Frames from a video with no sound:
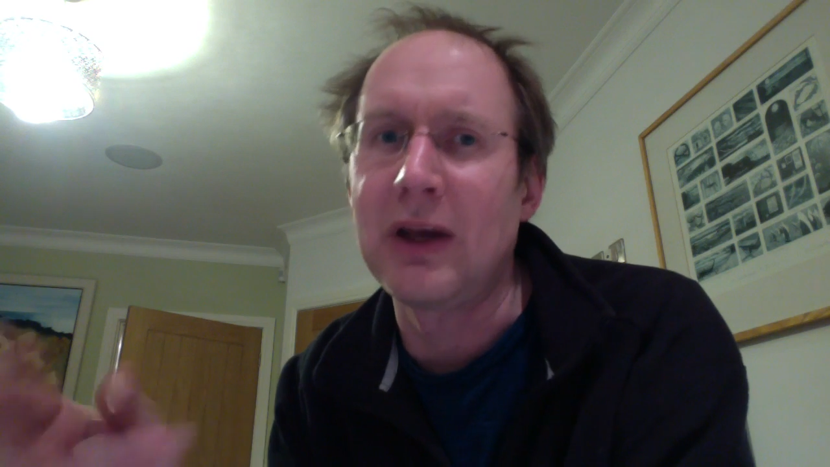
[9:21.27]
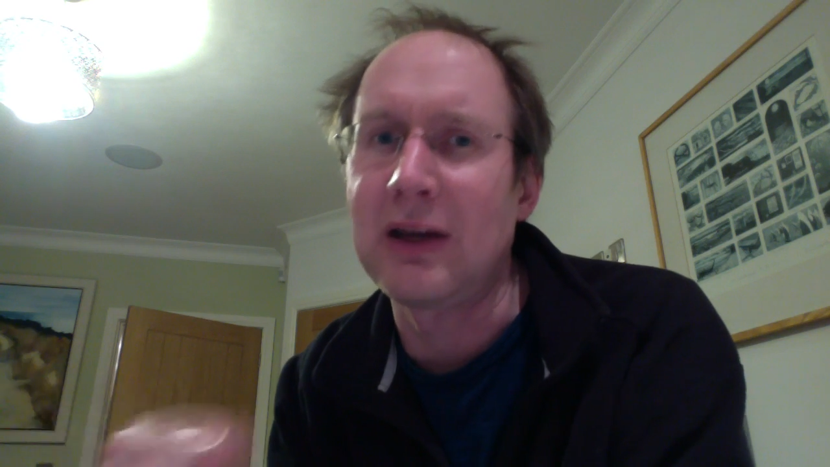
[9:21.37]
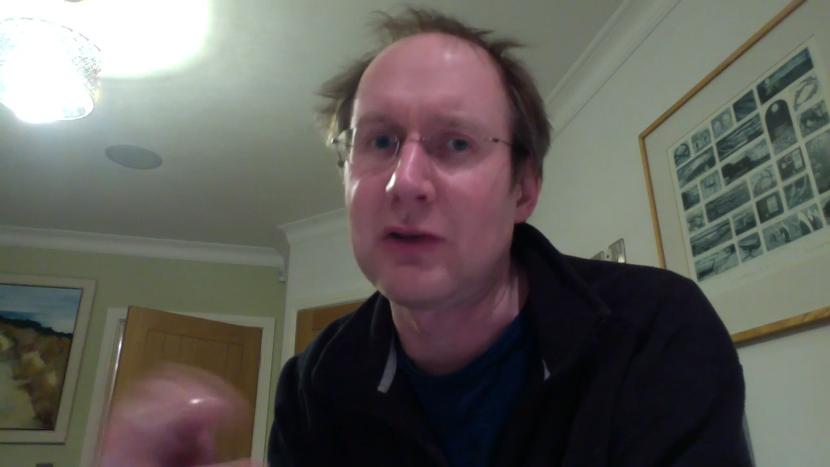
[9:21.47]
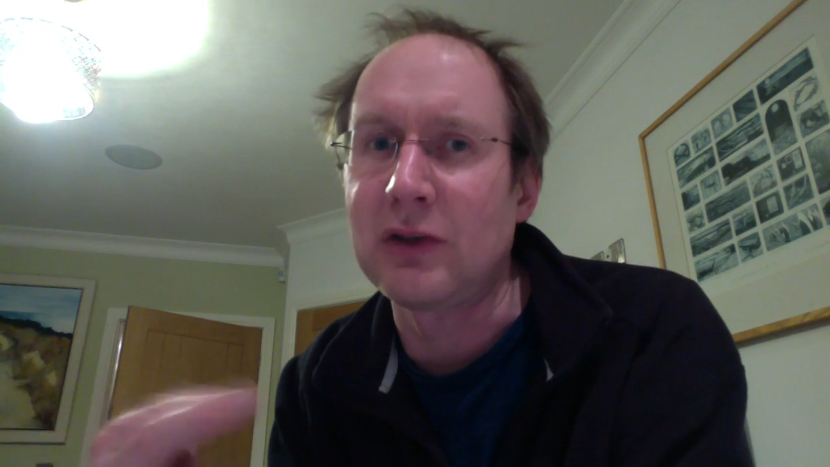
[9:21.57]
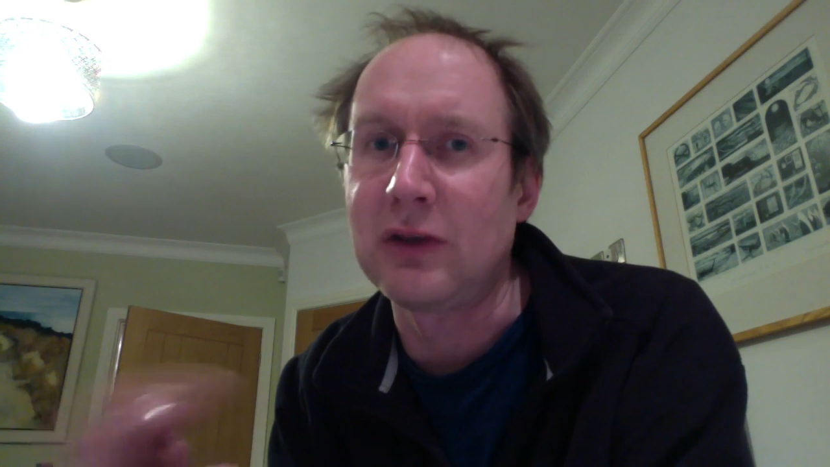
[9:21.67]

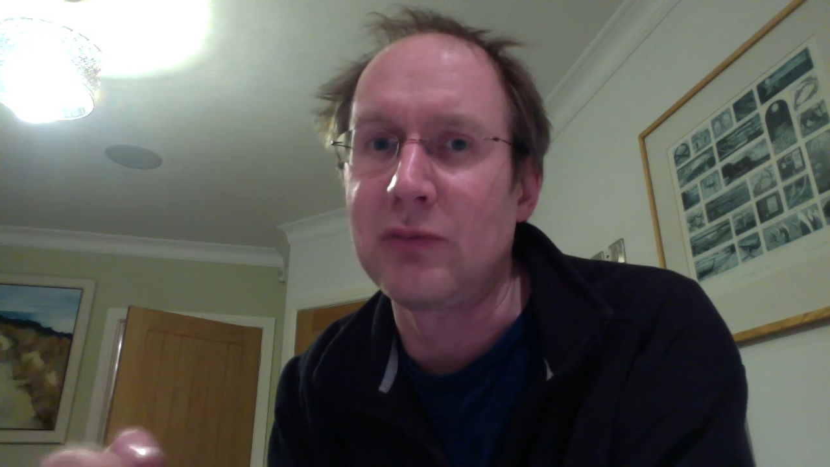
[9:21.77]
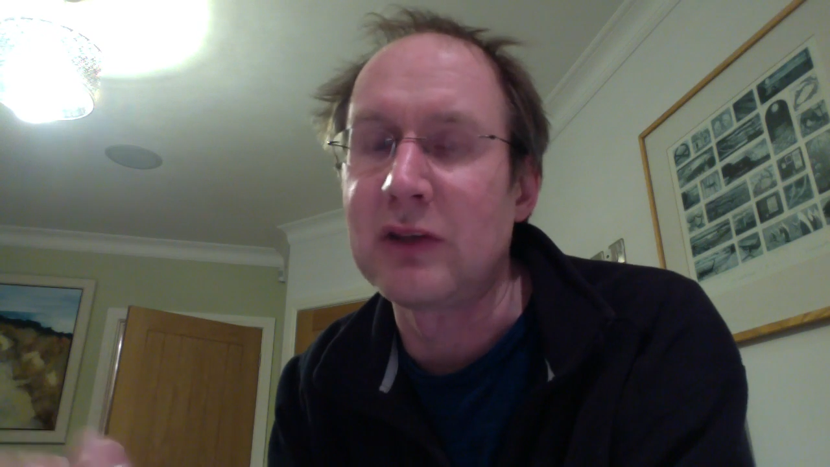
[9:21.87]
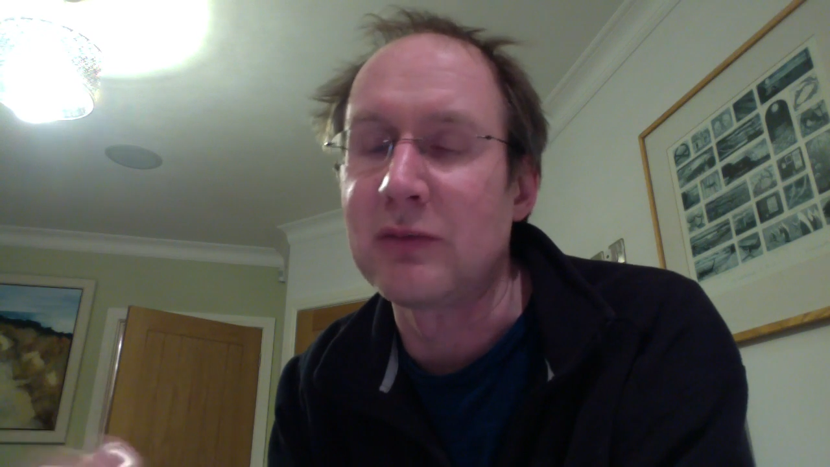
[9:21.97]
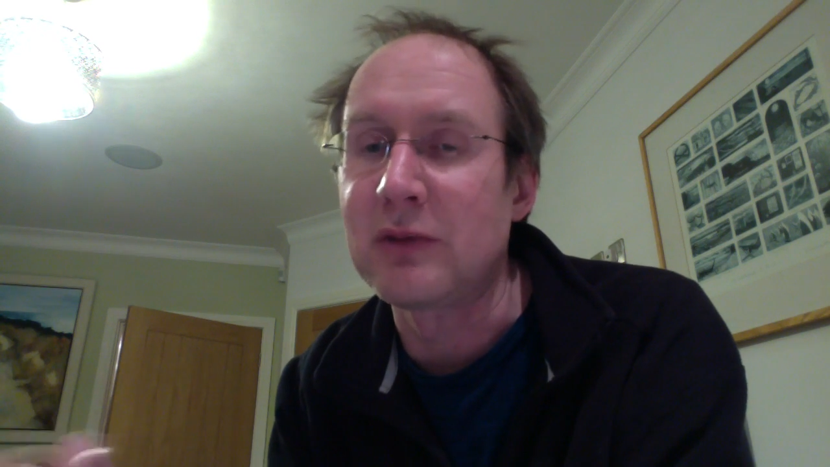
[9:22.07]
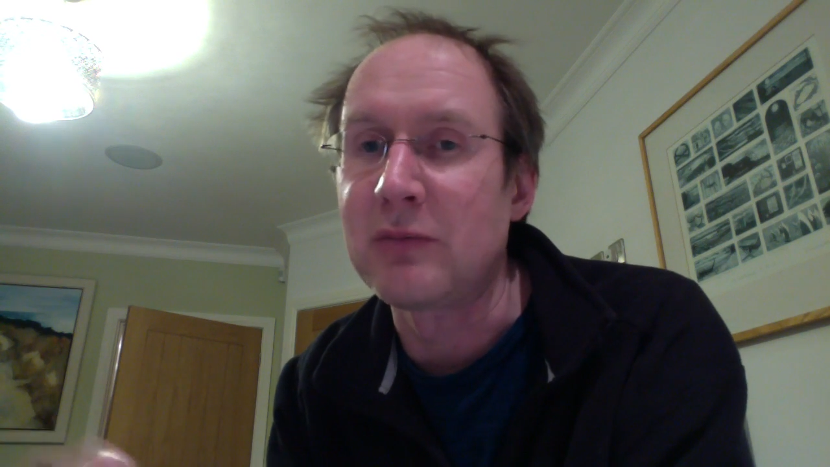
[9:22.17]
actually
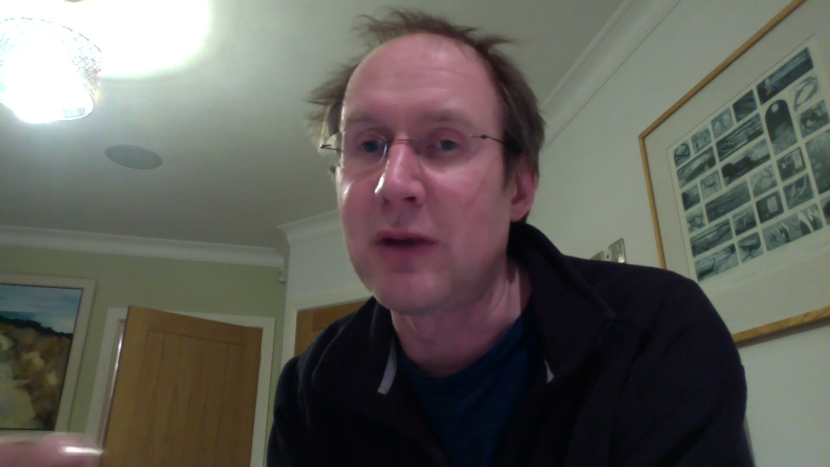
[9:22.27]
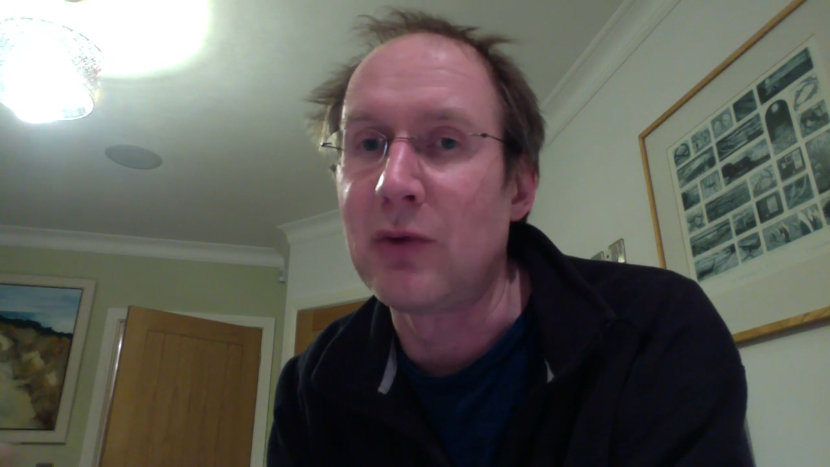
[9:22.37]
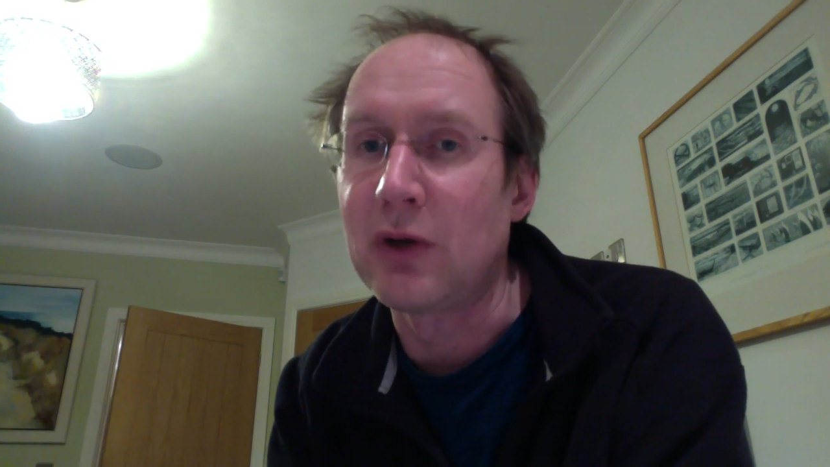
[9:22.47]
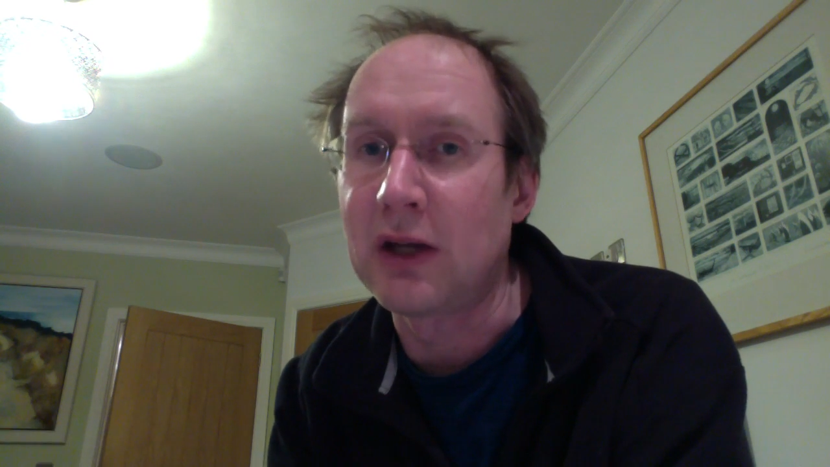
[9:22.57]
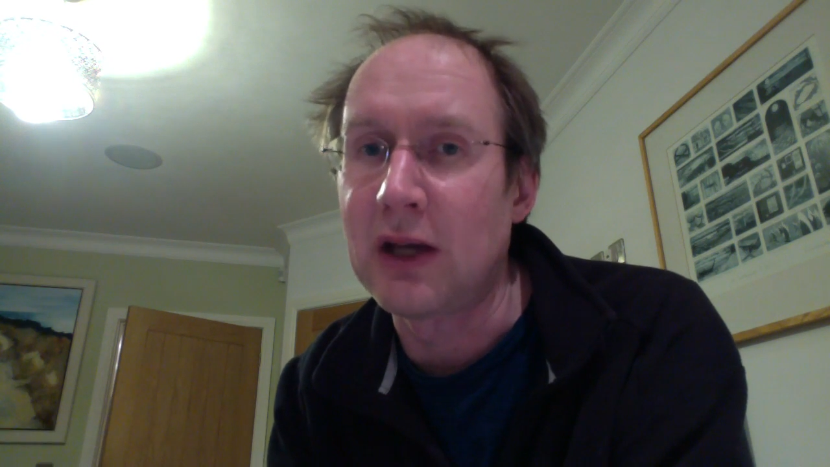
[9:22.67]
this may
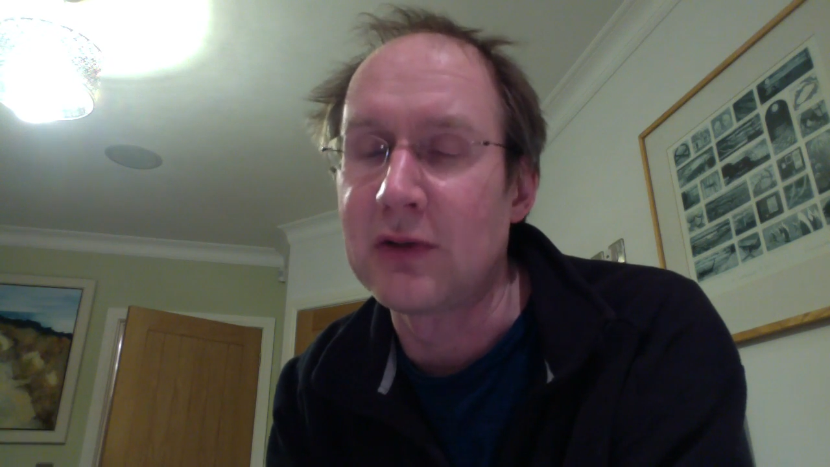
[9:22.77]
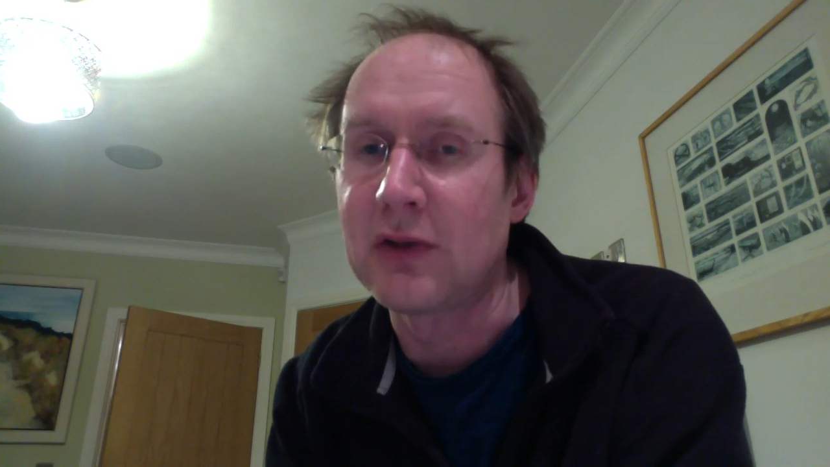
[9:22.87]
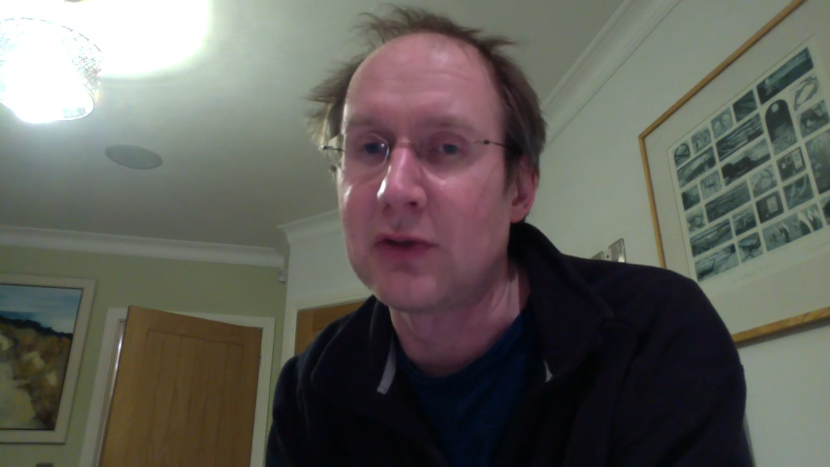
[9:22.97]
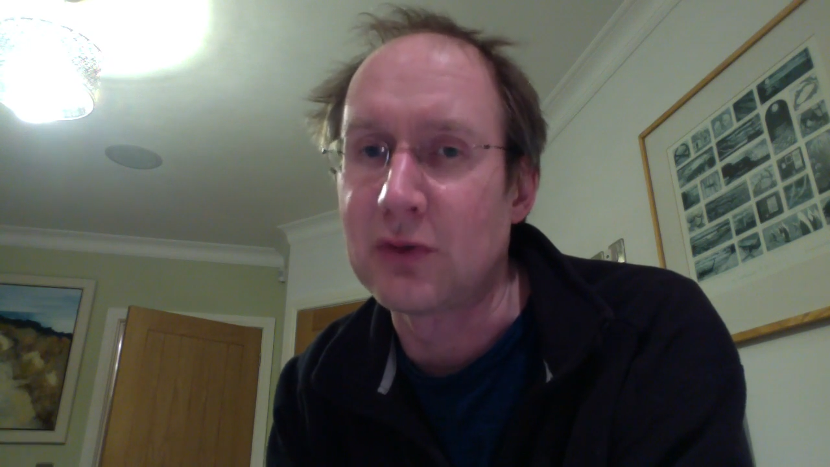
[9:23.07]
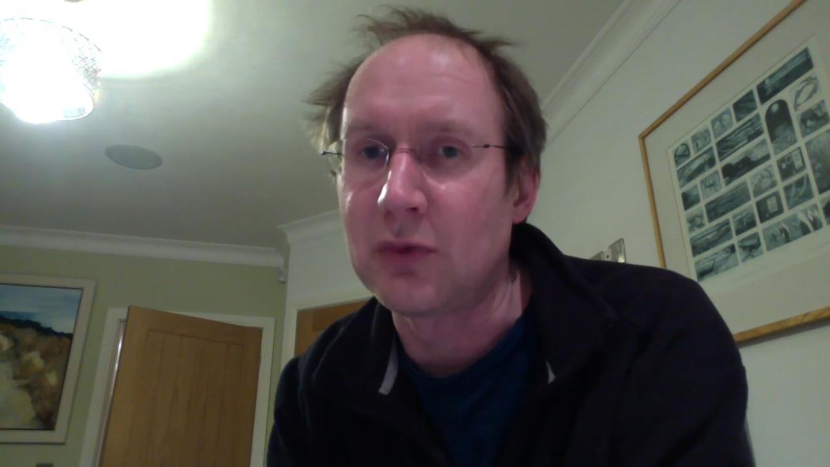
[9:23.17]
work against
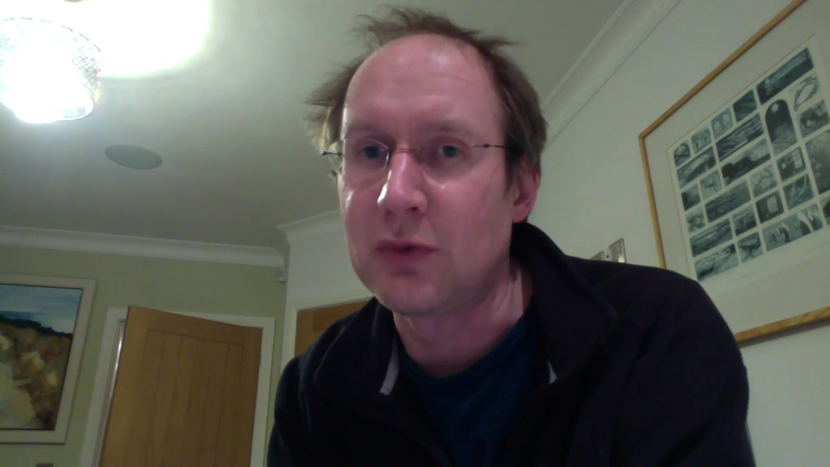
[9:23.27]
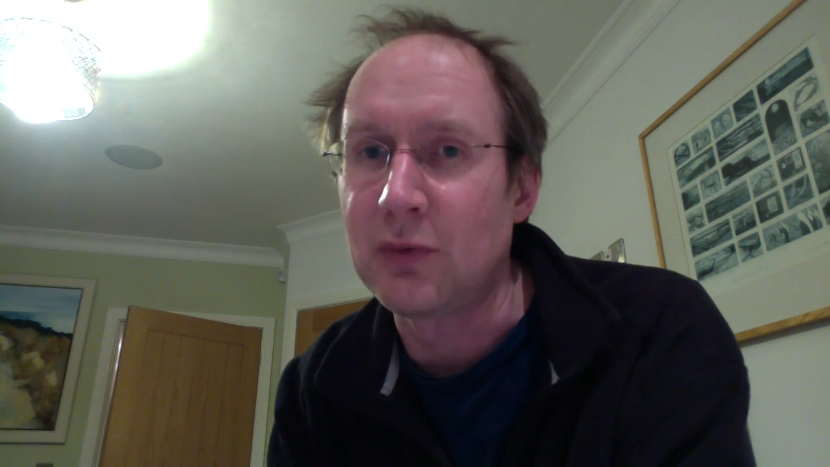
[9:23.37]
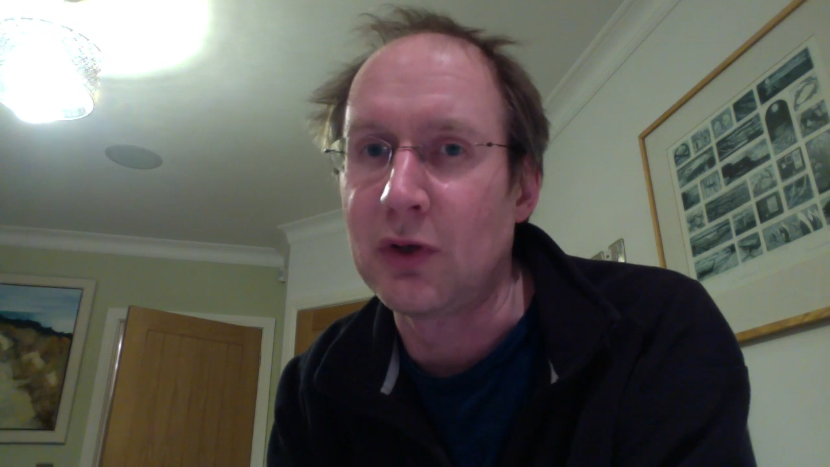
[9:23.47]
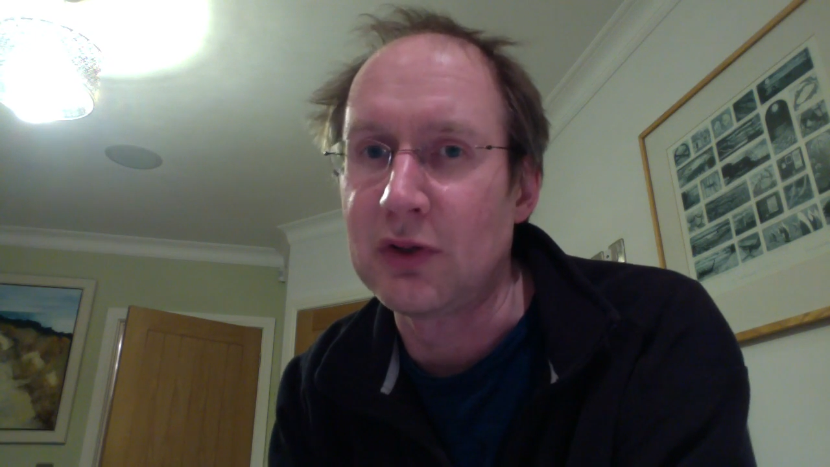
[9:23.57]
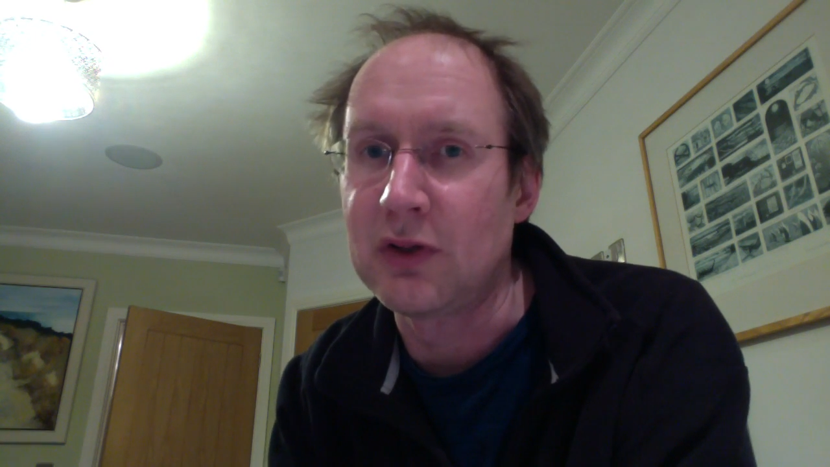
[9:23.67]
those sorts of workers,